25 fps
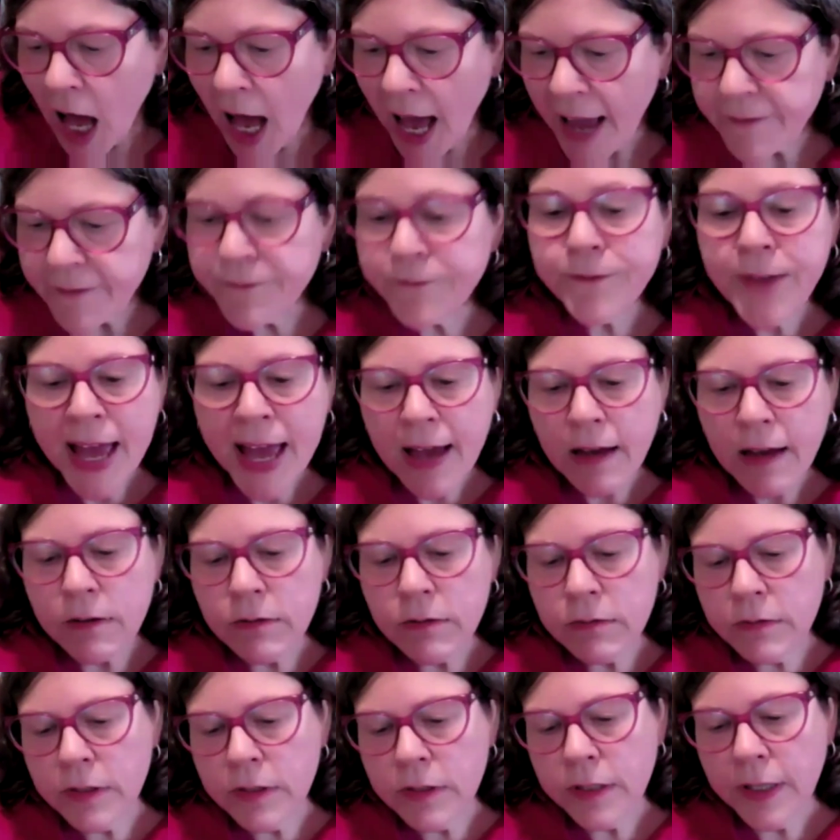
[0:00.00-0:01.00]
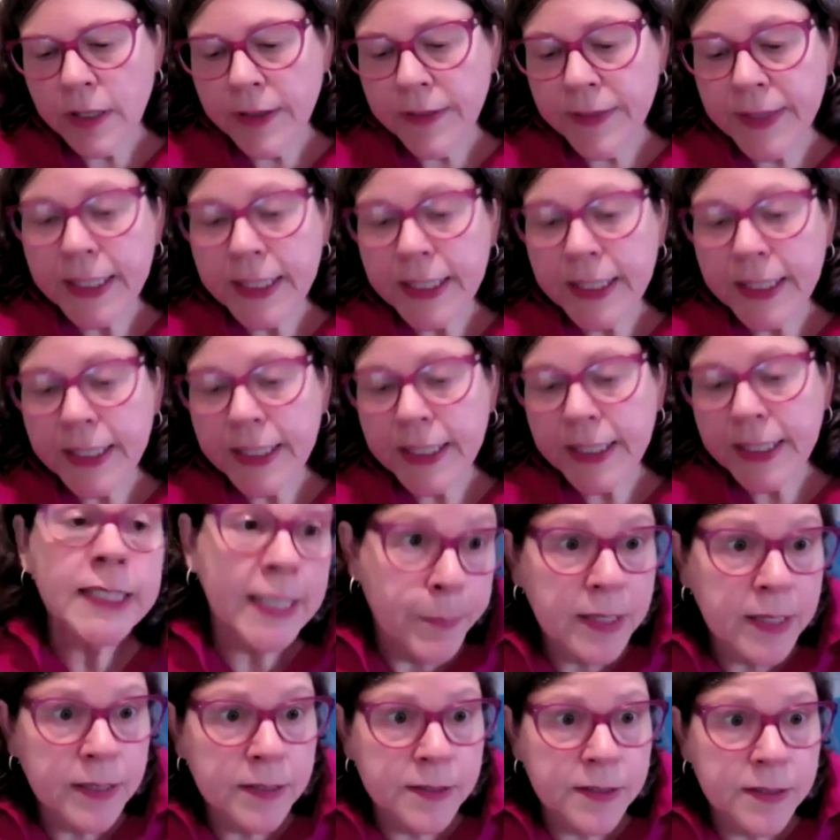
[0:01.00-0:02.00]
I found the
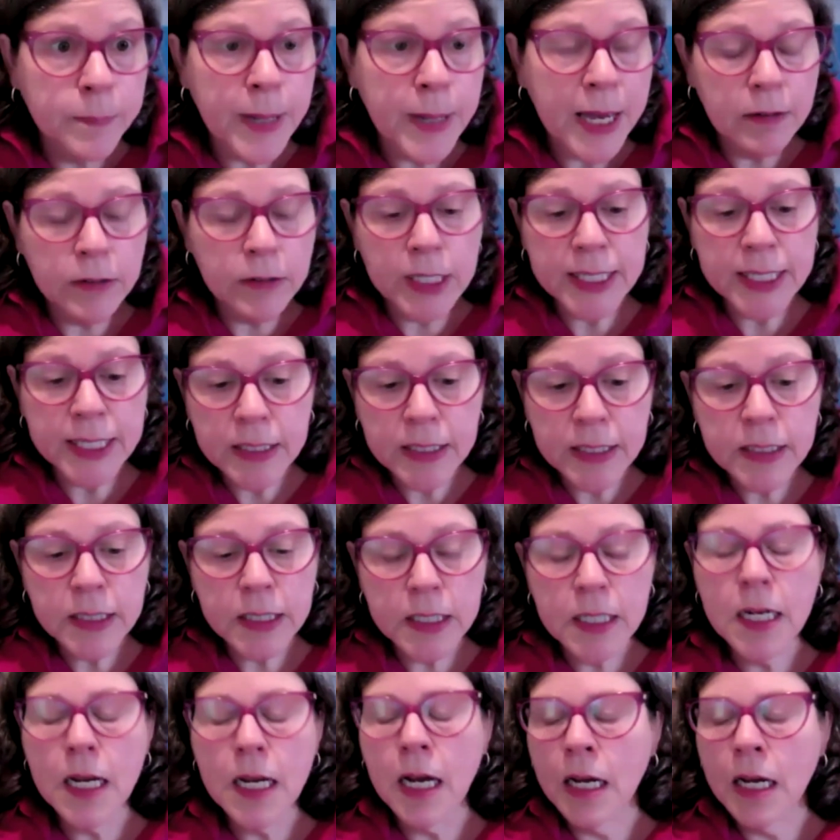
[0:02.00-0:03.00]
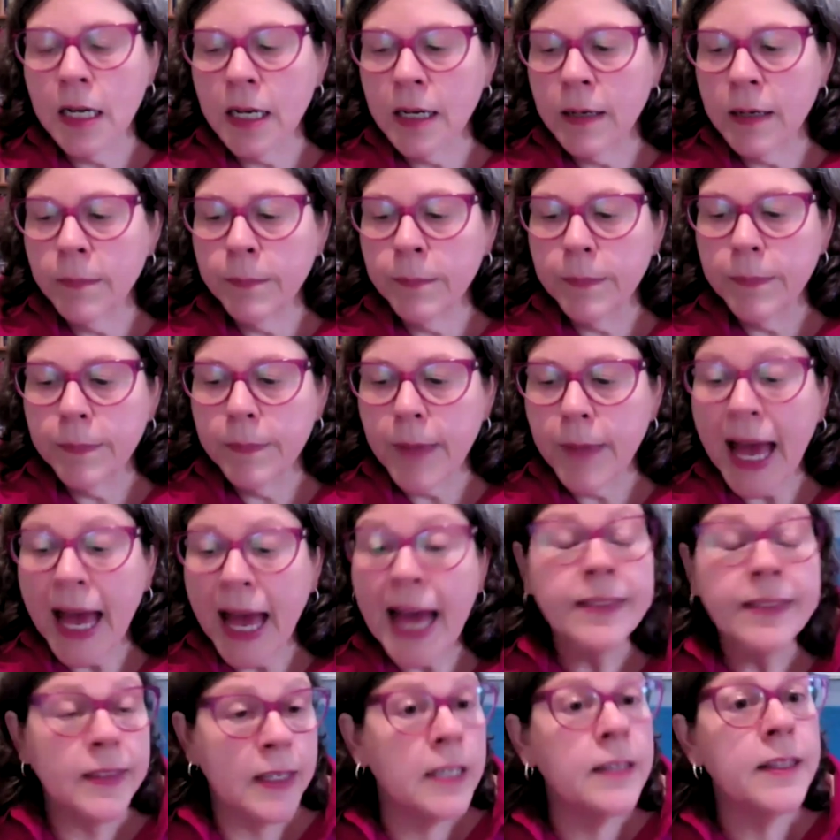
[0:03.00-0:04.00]
clippings about it um,
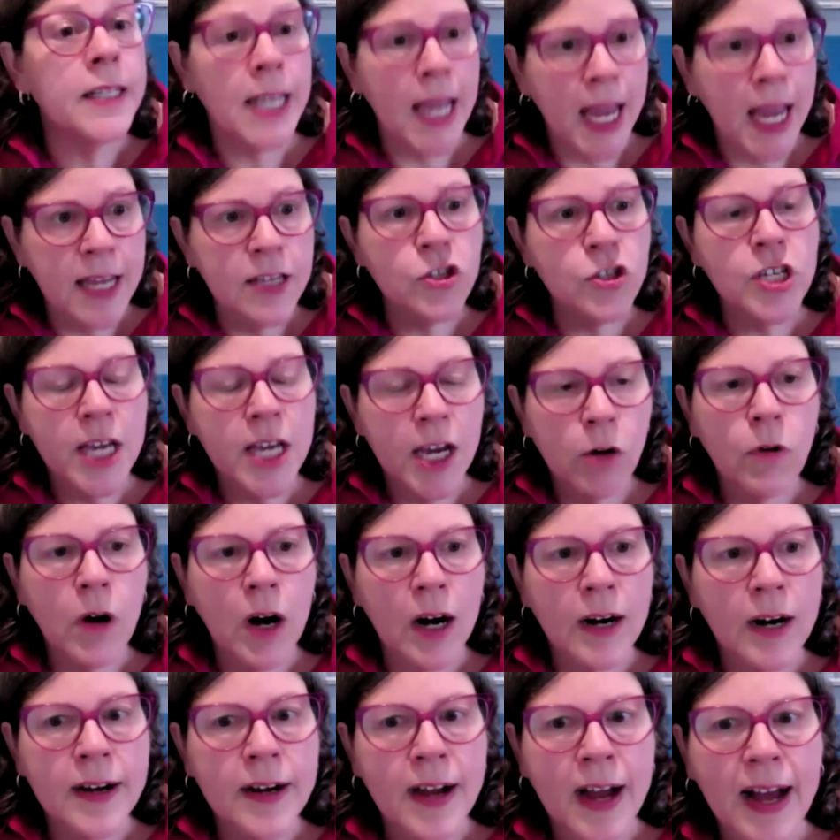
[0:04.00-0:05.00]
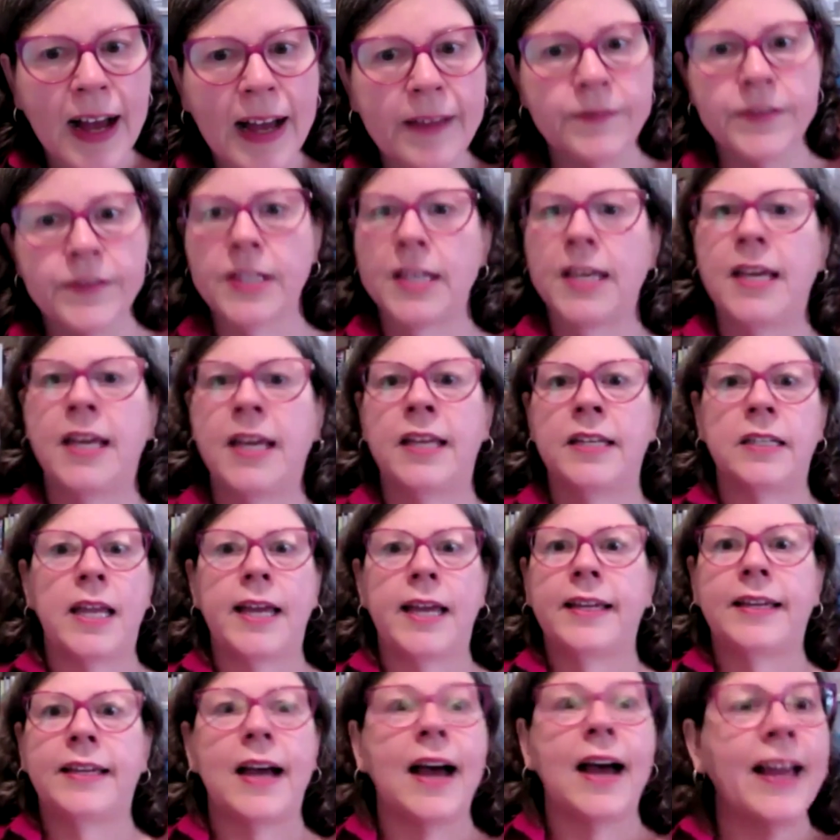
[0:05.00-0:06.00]
at in the AGO archives, and
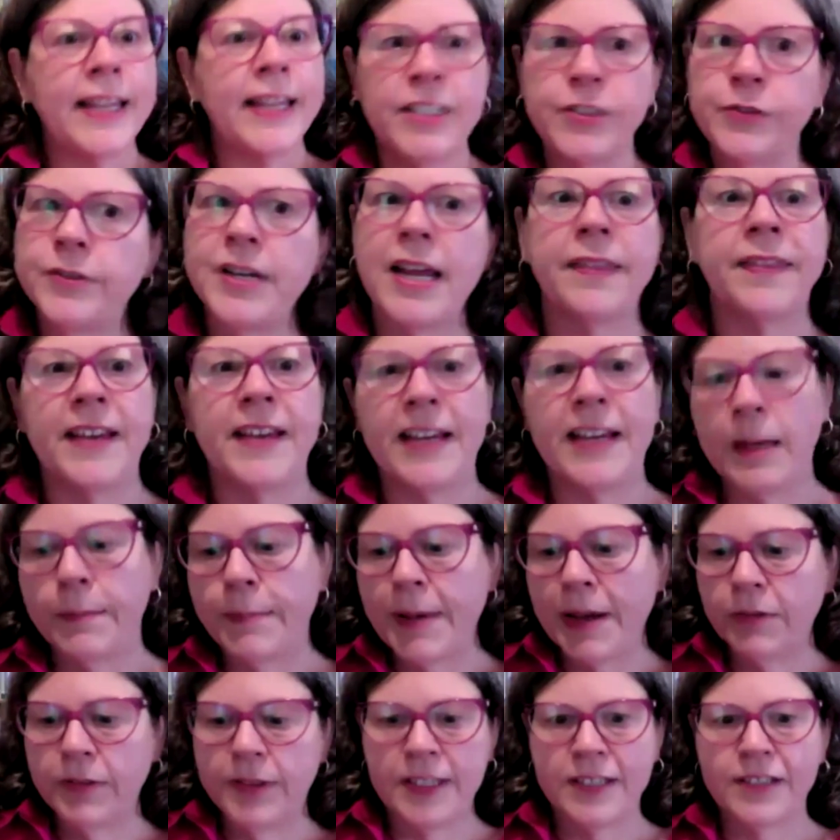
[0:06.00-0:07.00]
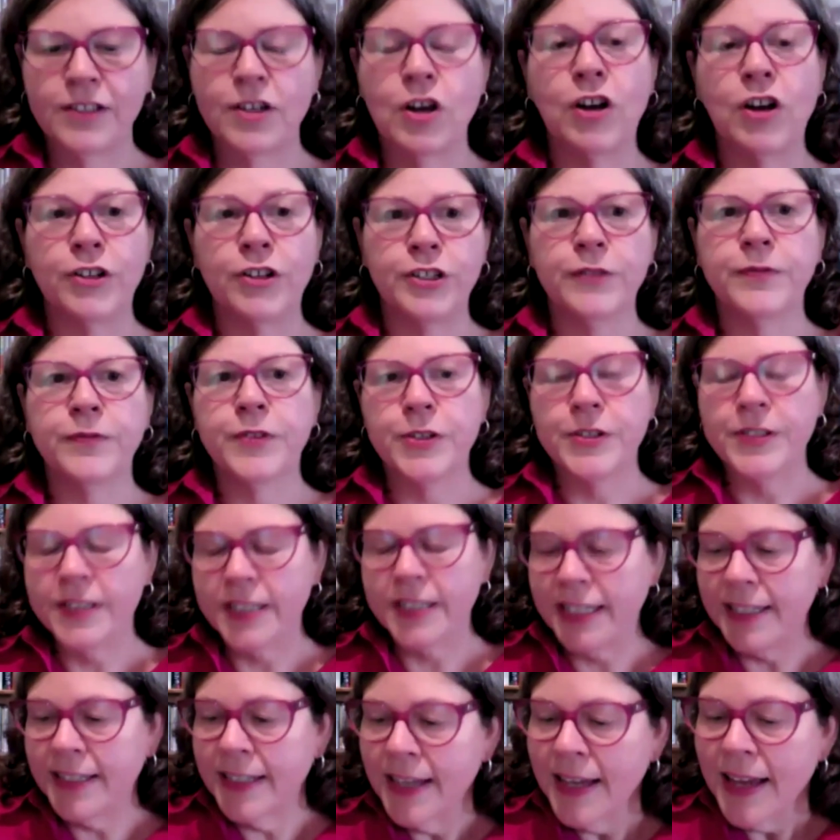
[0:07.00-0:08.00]
like I knew nothing about this
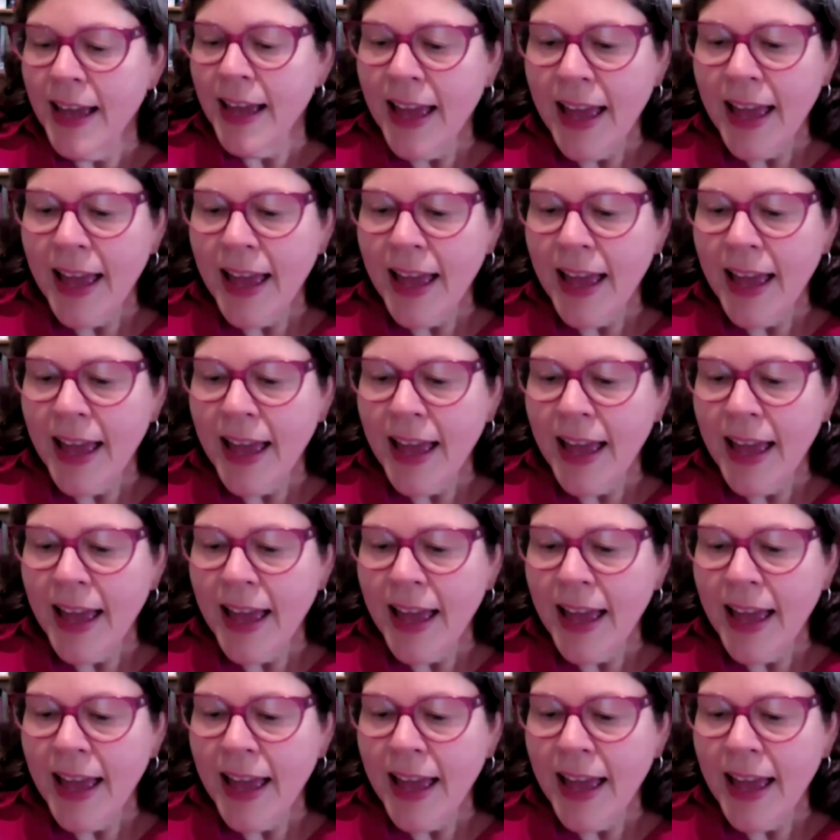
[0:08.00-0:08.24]
controversy.